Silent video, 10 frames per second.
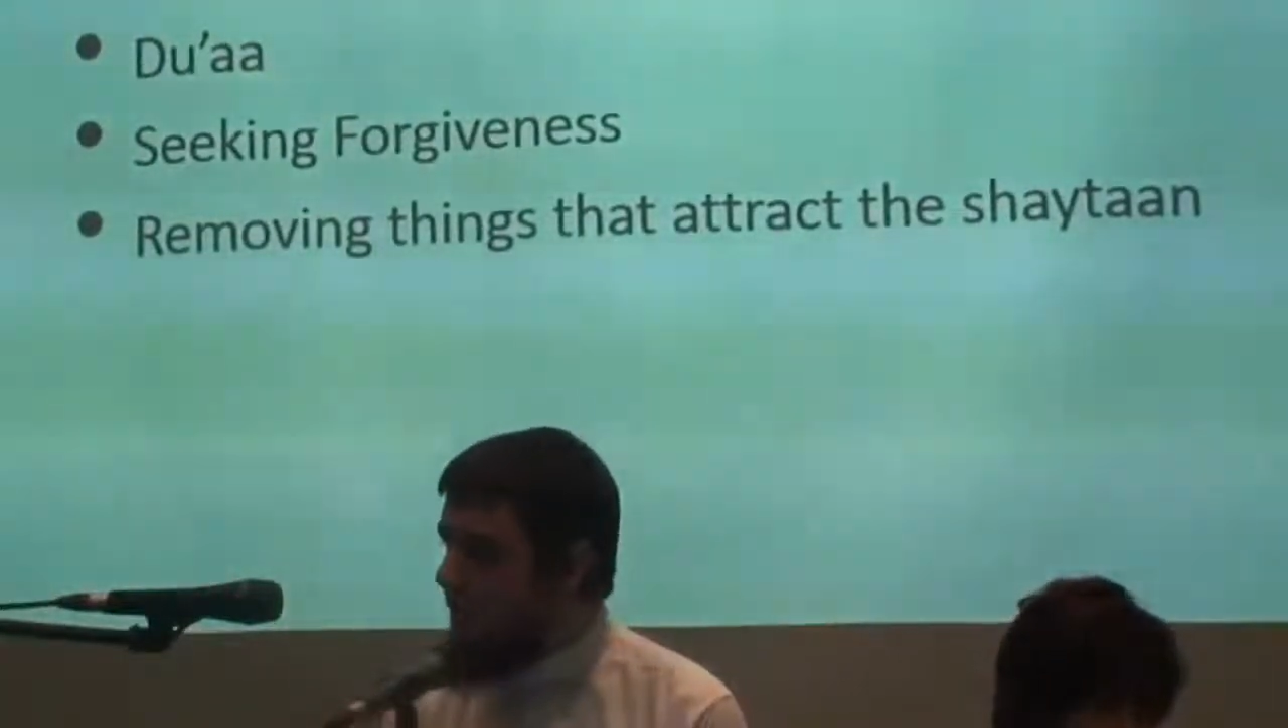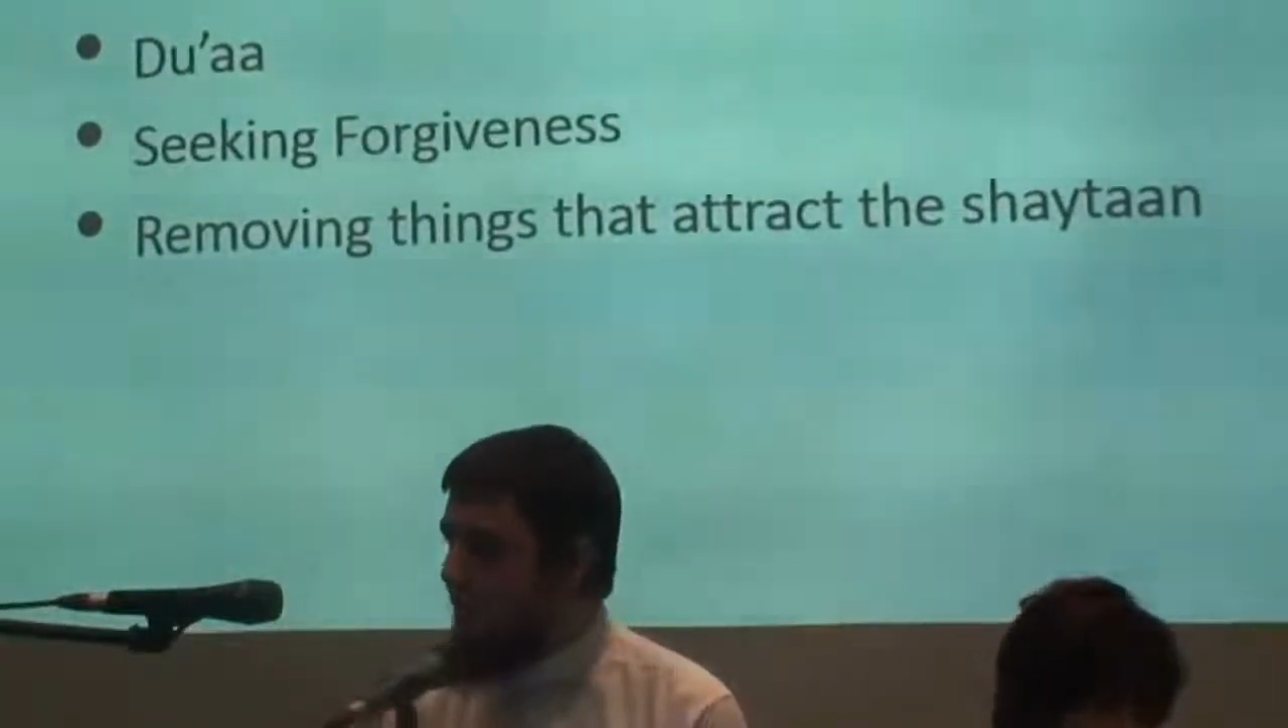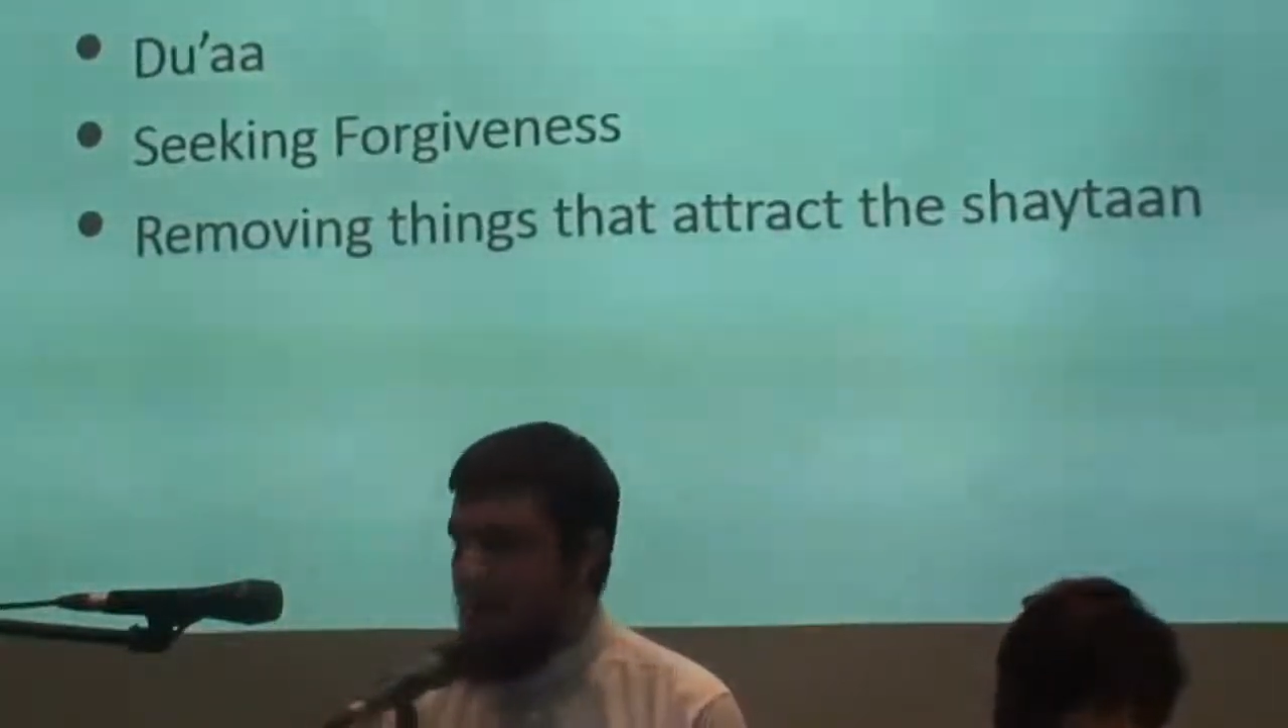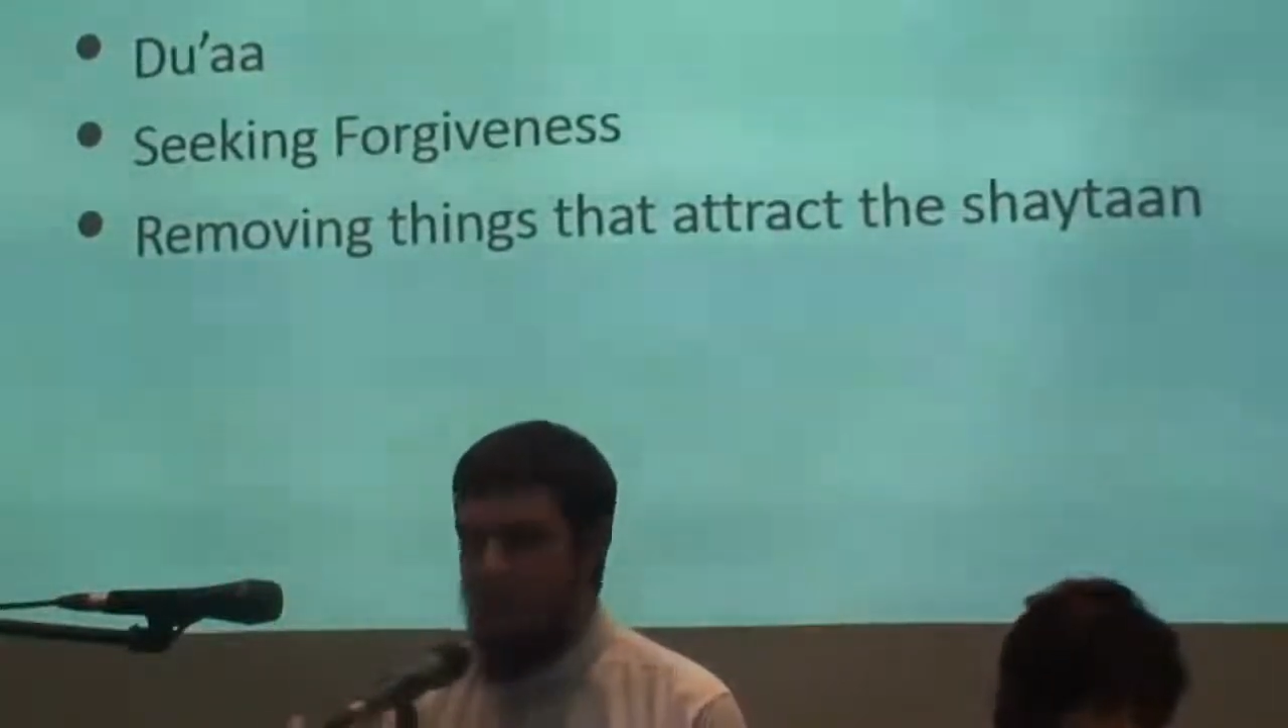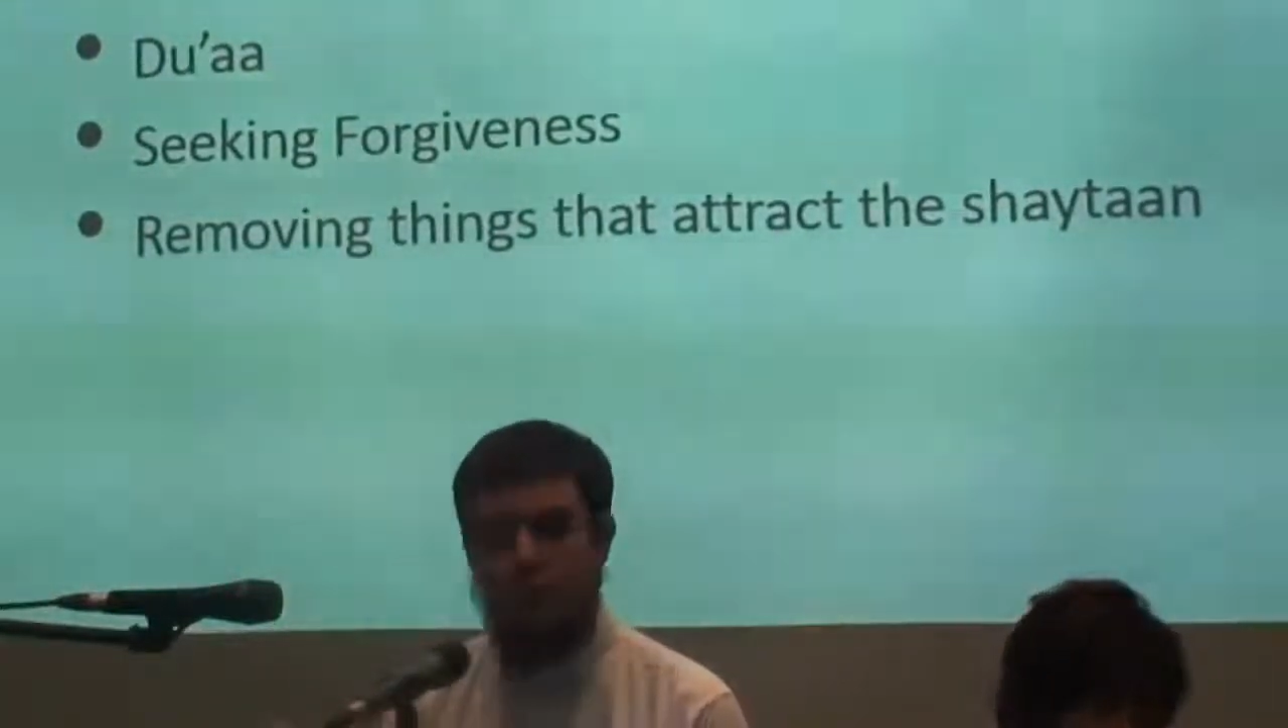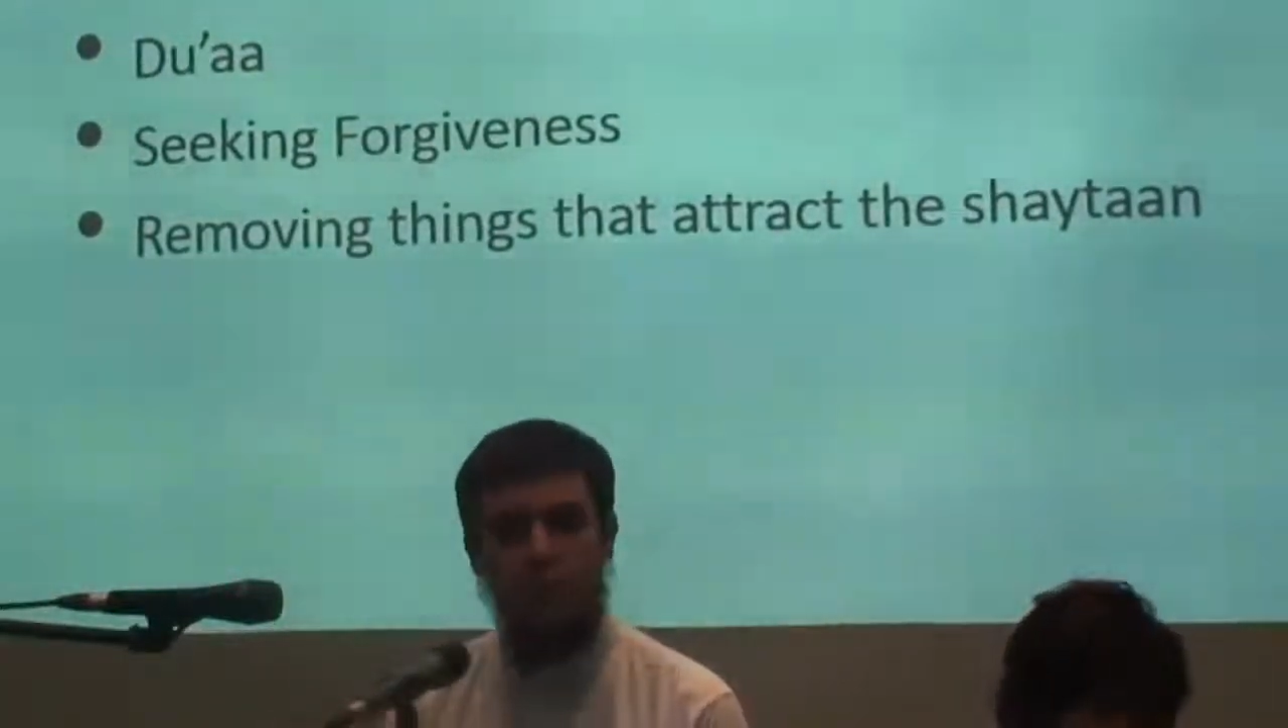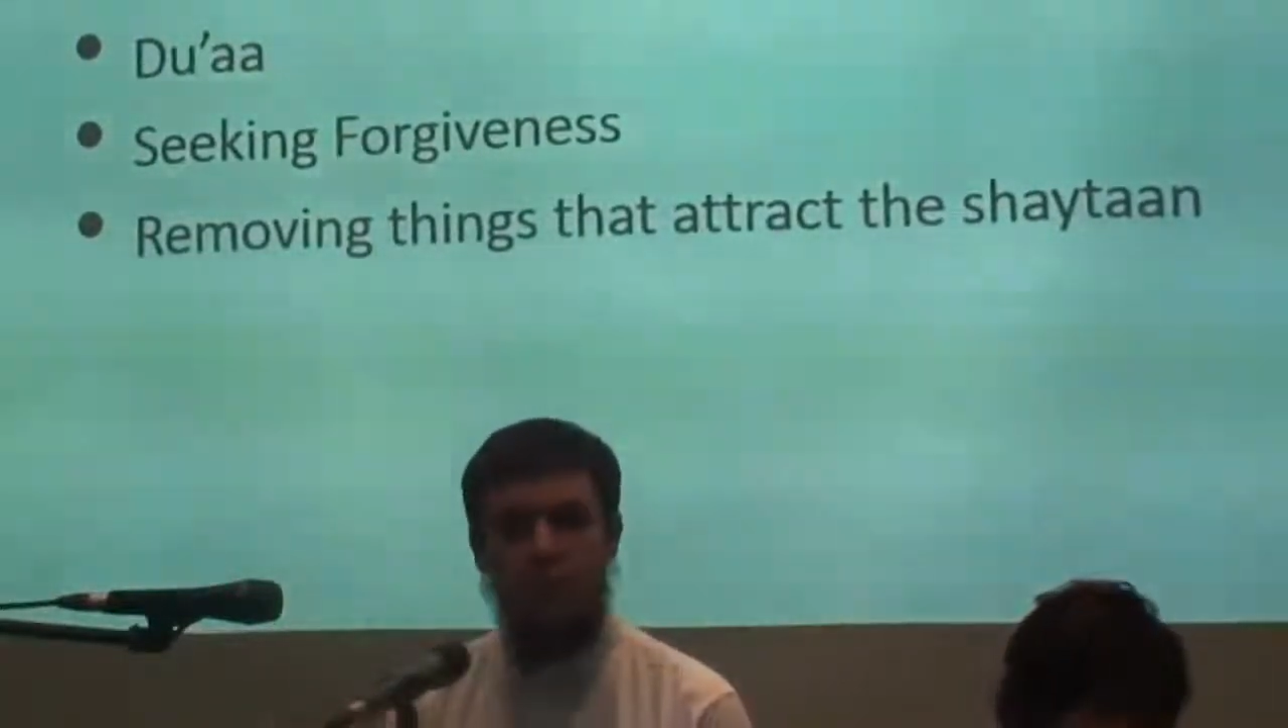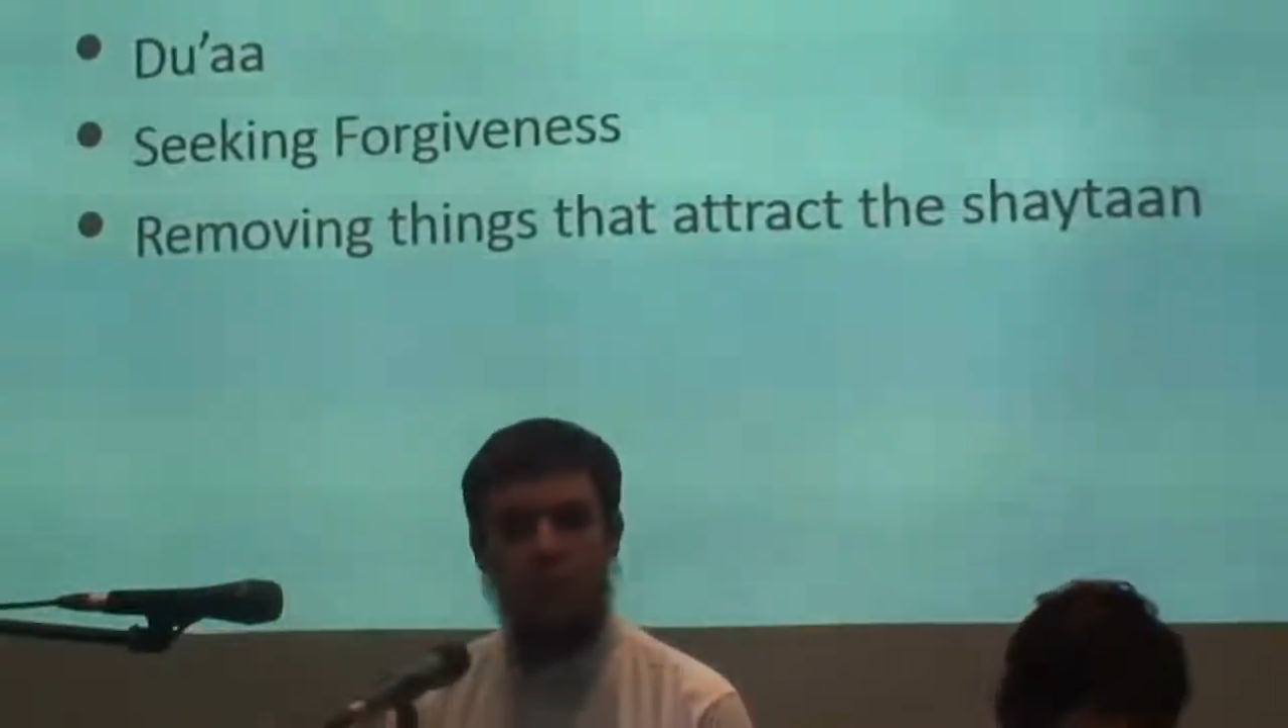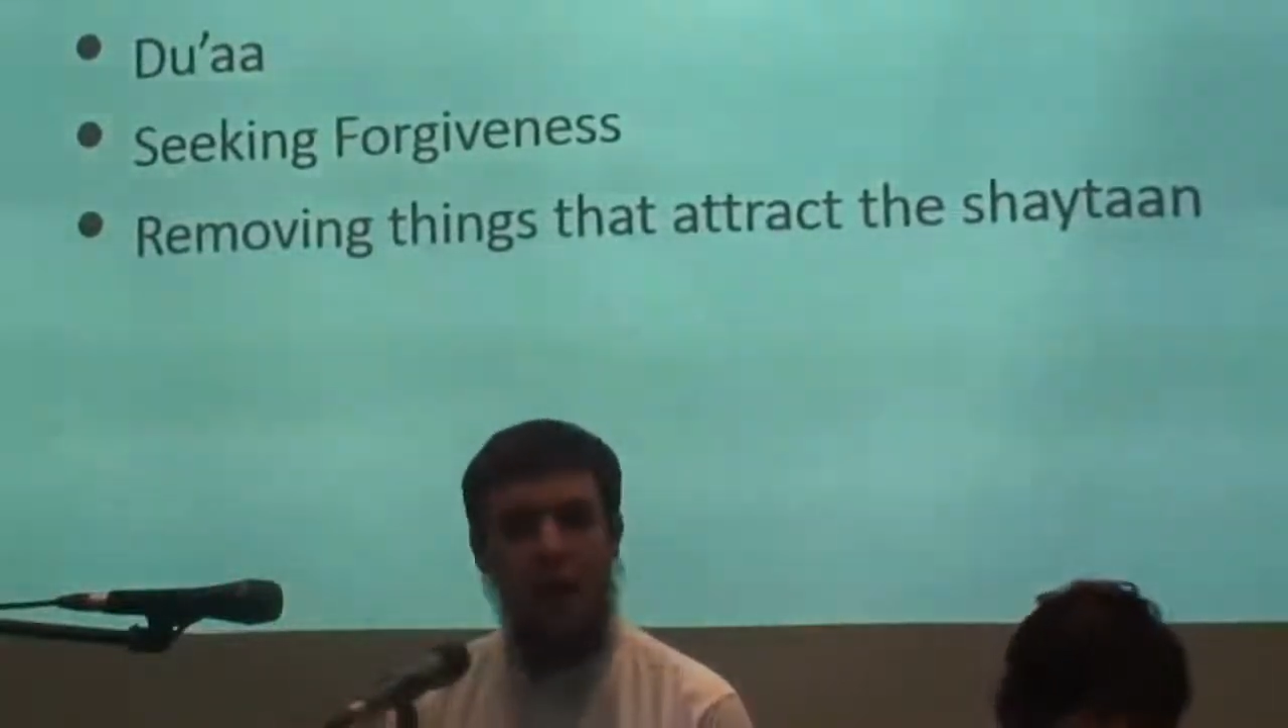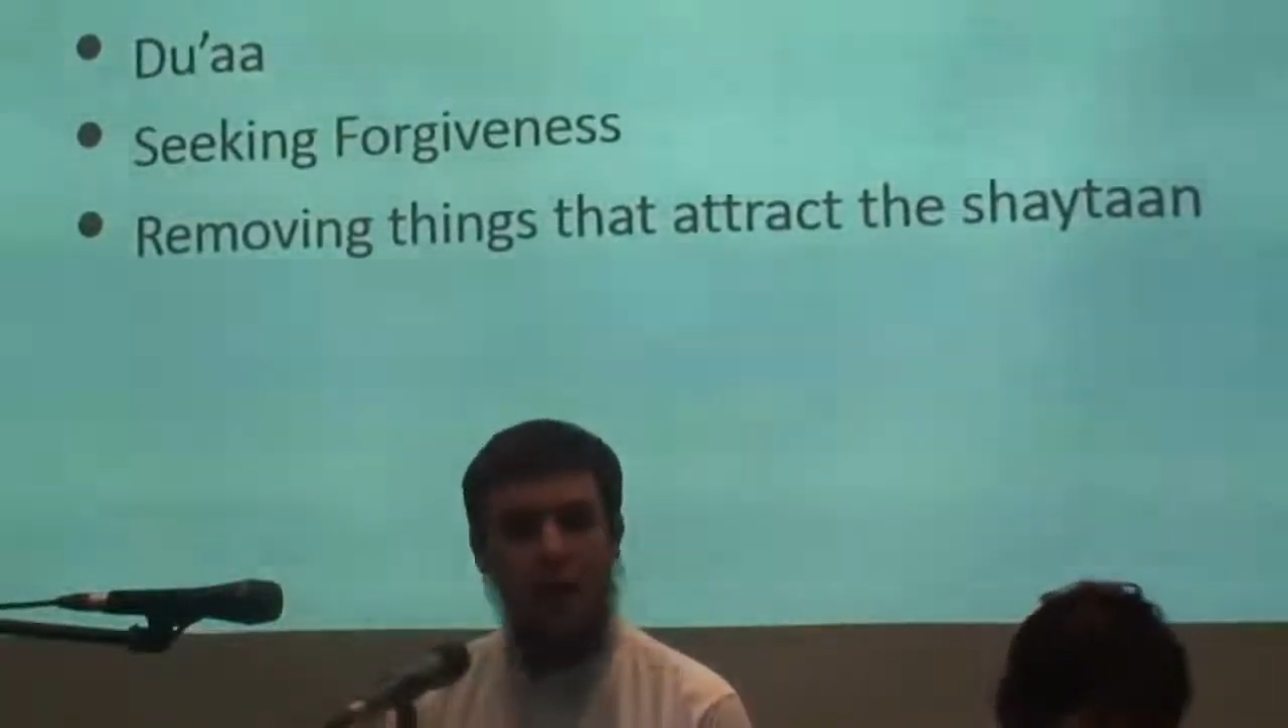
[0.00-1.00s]

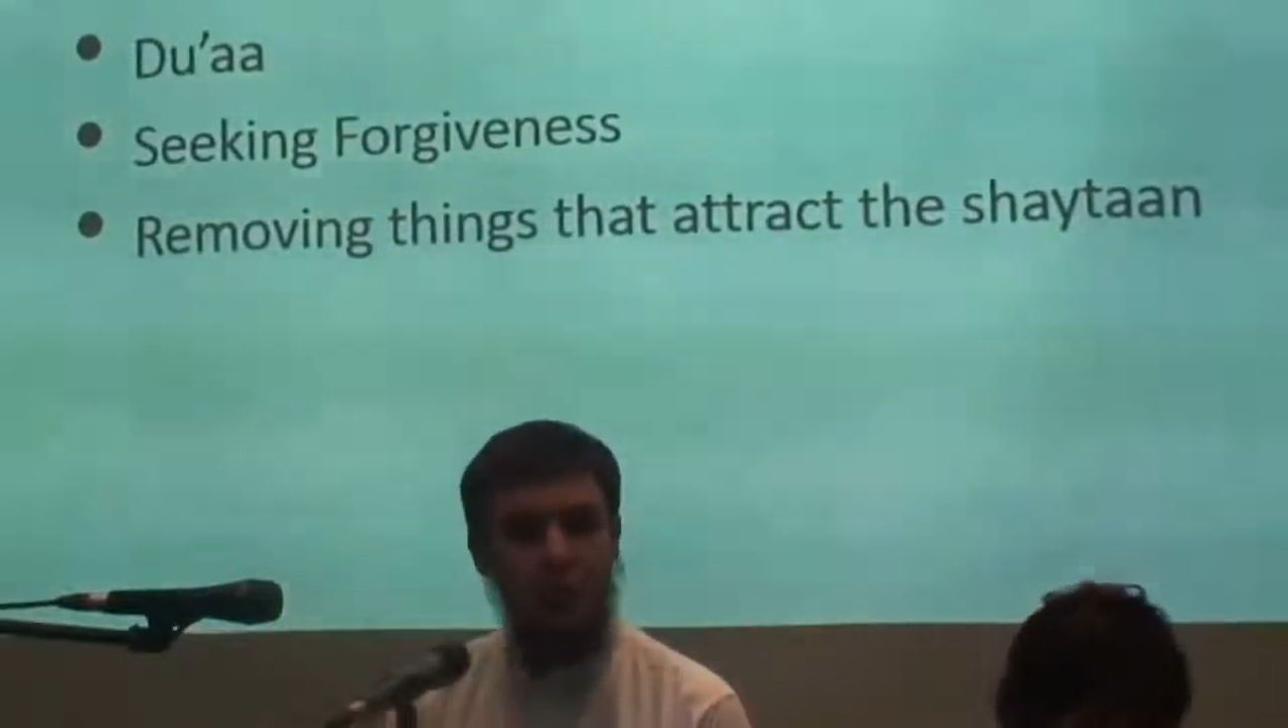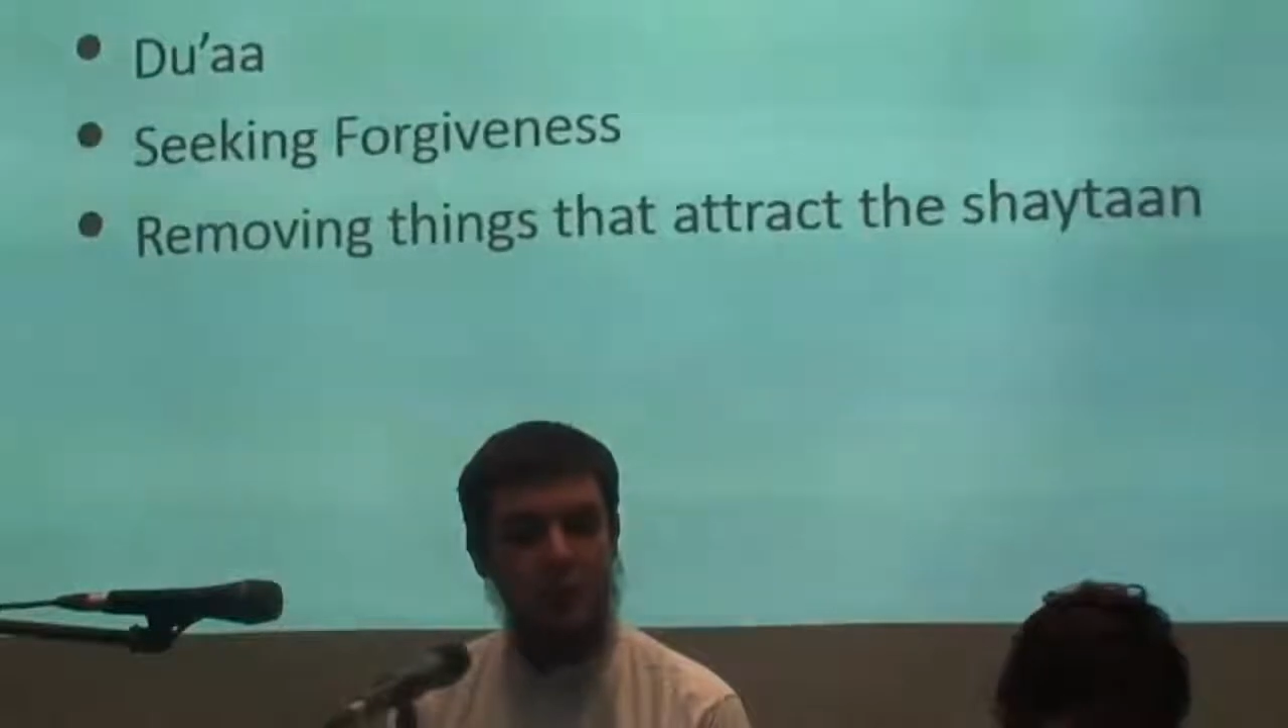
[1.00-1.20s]
the child